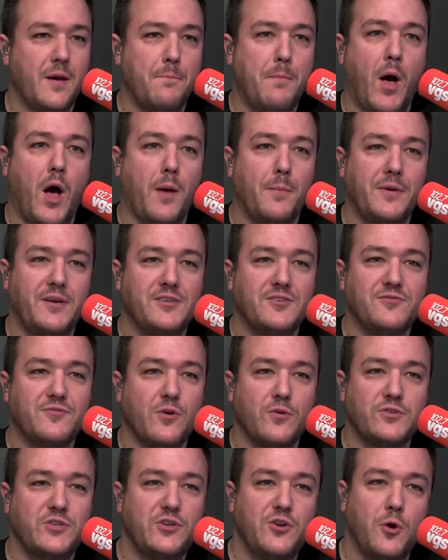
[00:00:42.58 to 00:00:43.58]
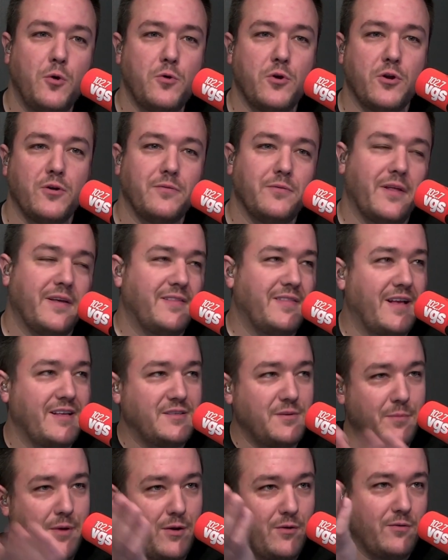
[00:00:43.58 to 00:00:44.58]
Poppy's Frozen Yogurt. Mm-hmm, like
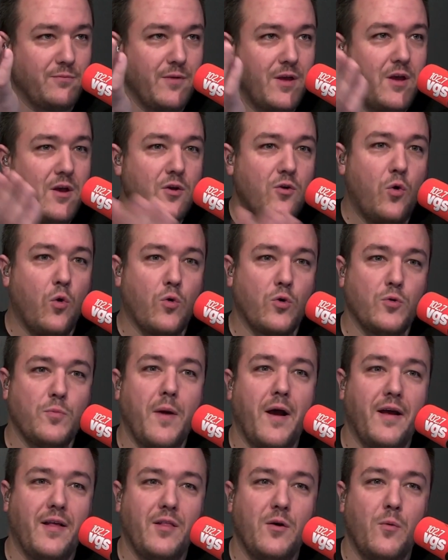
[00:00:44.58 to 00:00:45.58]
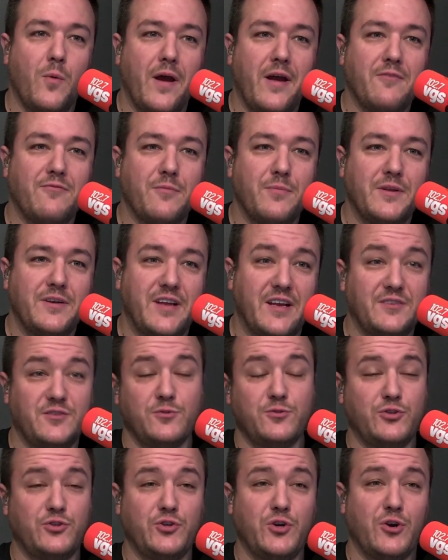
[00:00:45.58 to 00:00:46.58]
that's about a quarter mile away from the
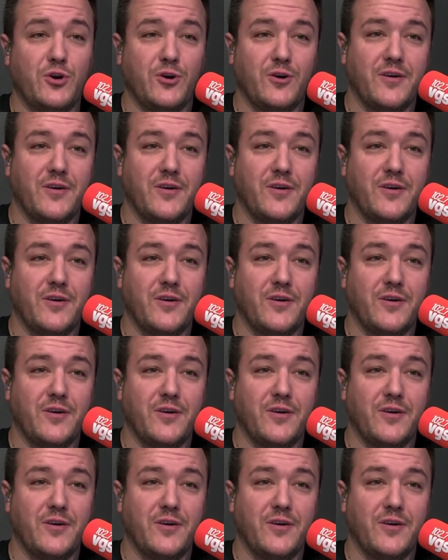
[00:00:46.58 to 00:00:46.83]
desert, sure.